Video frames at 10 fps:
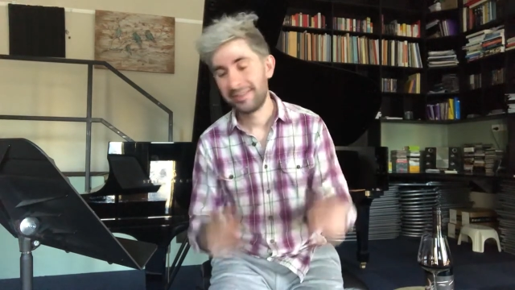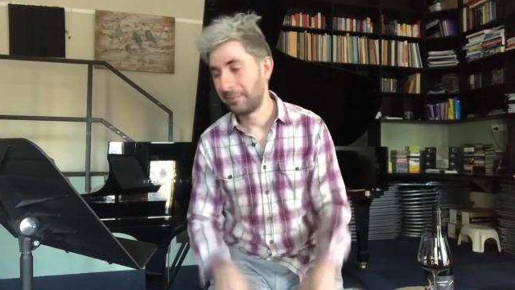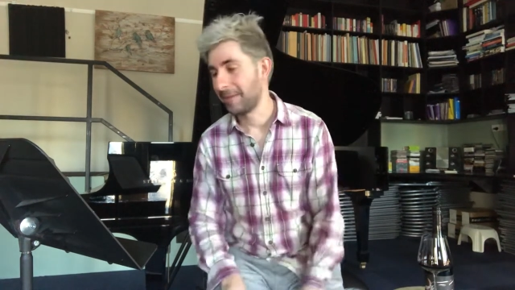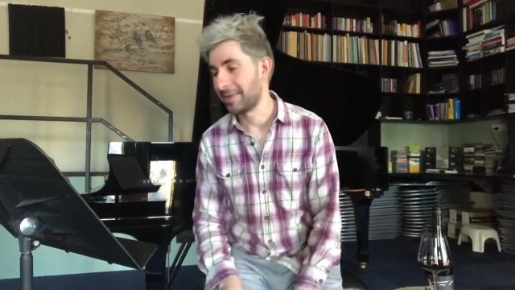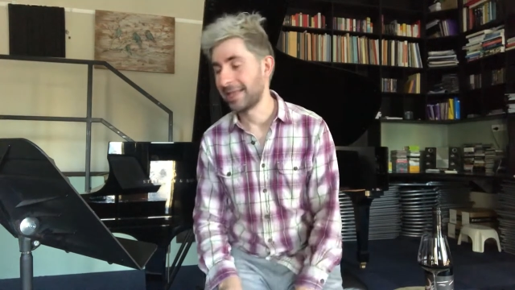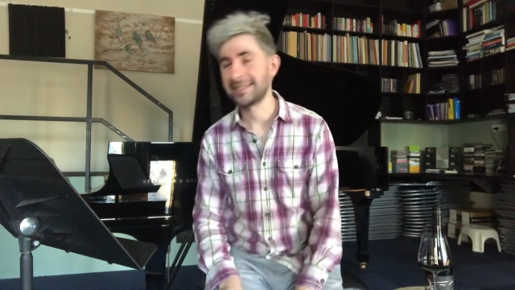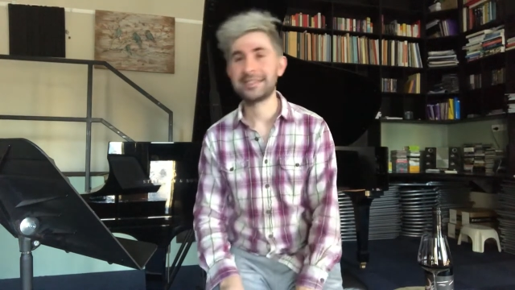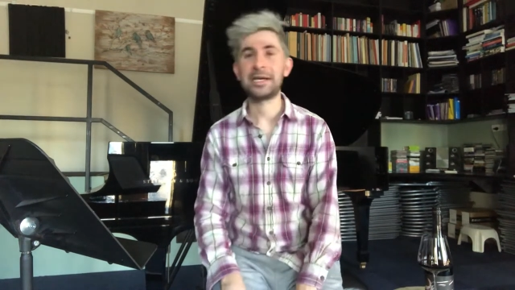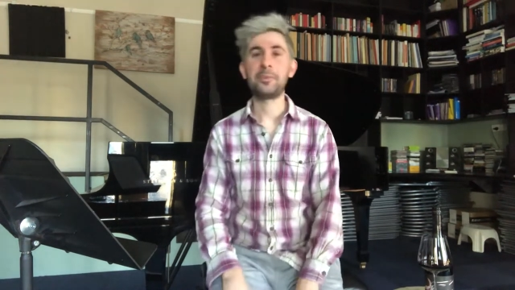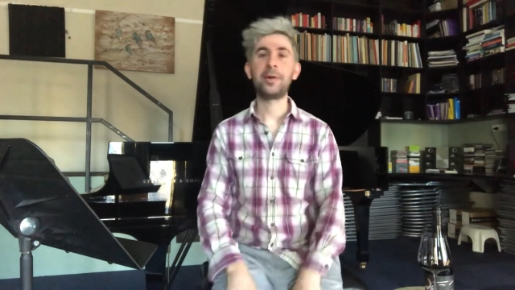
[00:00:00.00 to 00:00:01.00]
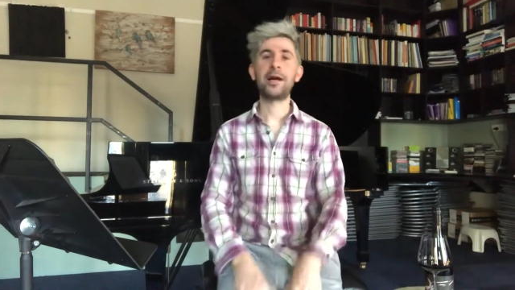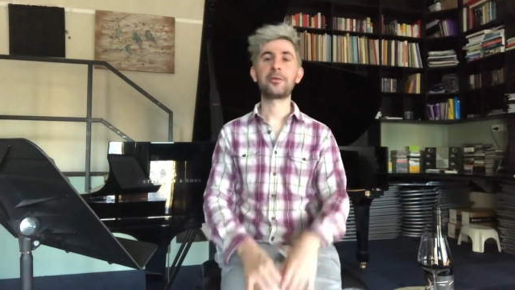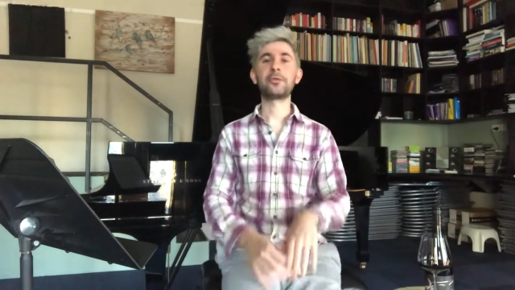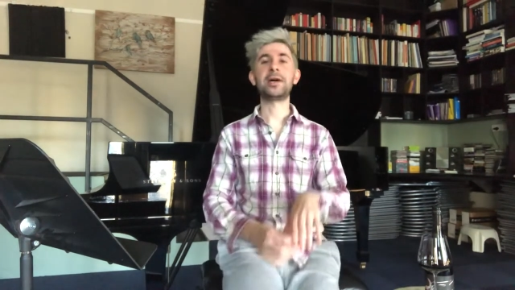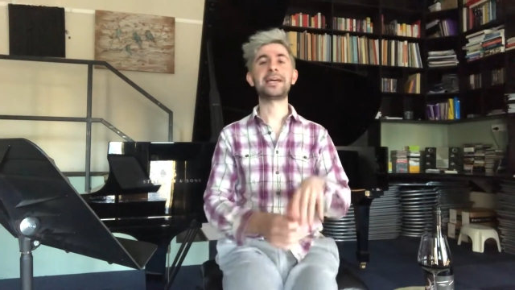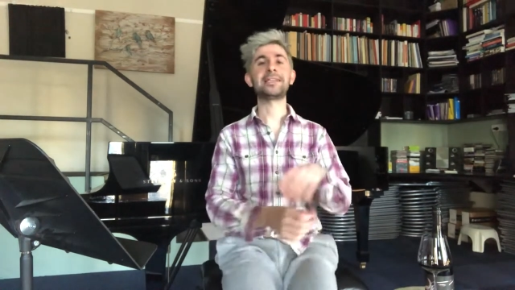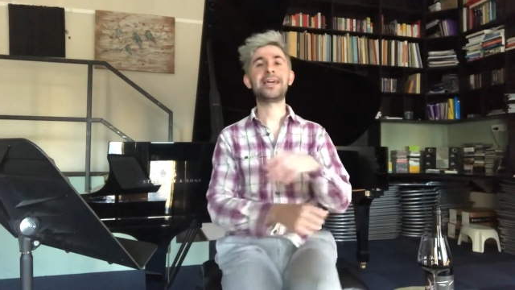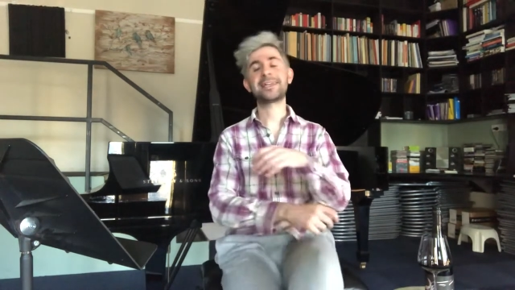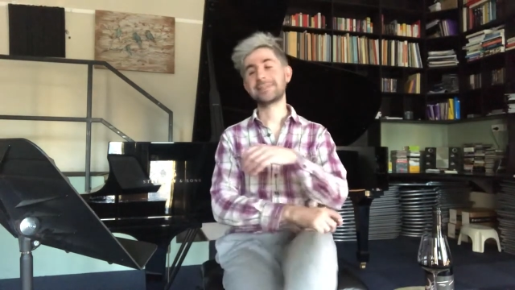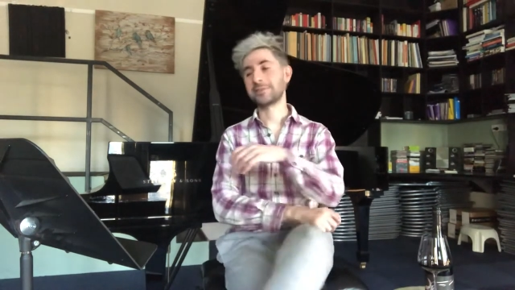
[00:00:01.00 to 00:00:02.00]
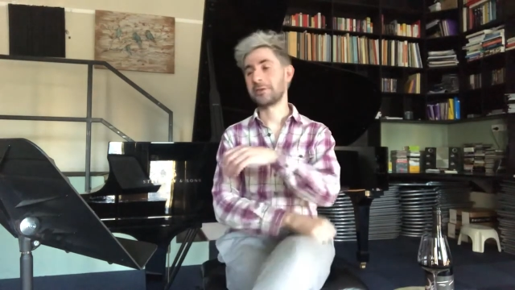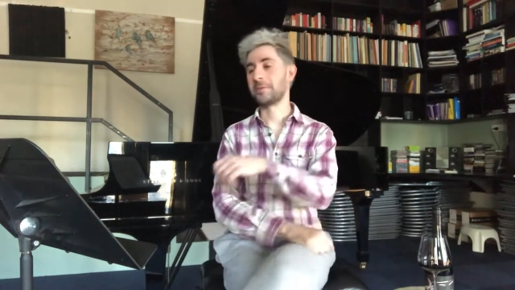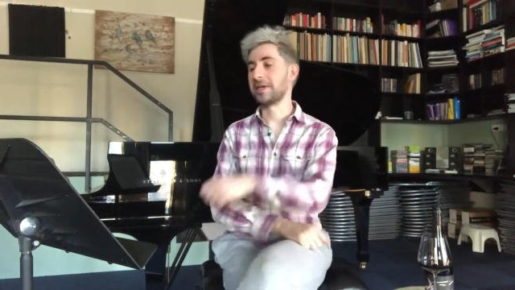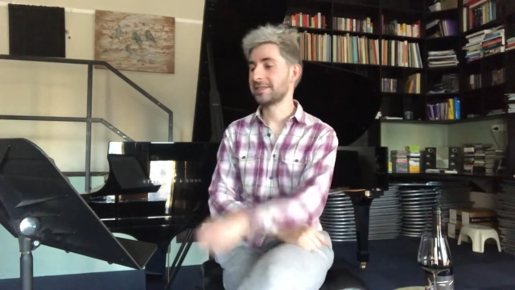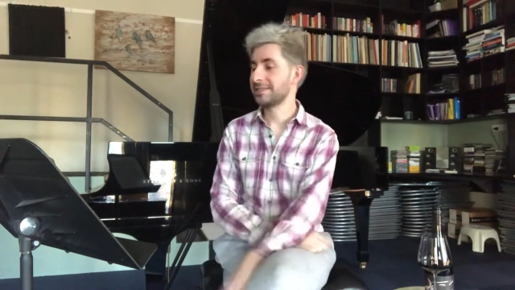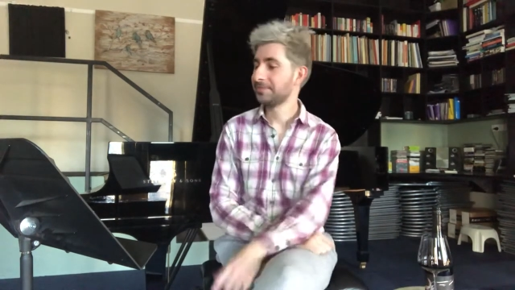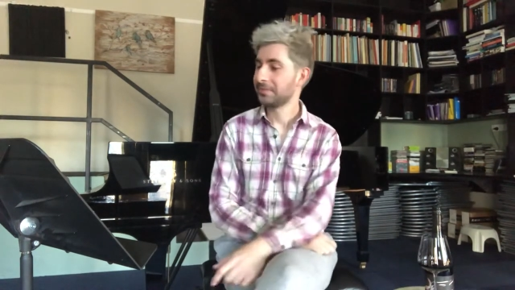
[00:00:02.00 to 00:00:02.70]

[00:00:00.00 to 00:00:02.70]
maybe that's part of why I like it so much.